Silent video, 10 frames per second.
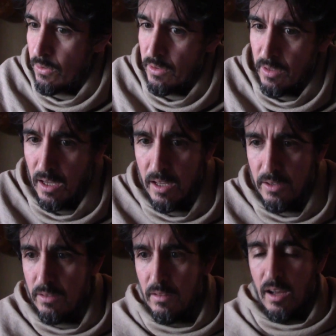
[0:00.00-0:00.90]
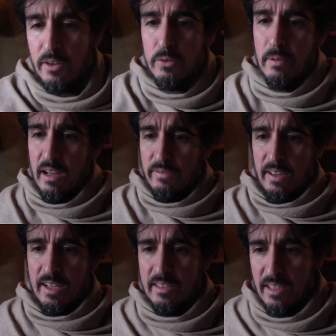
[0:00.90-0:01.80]
Anubhav
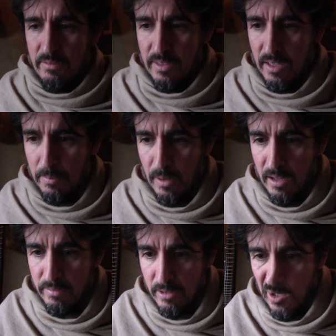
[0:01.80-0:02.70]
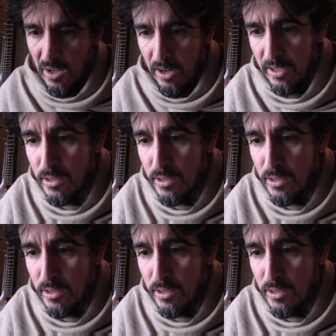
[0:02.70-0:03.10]
and Sattvika Bhav, are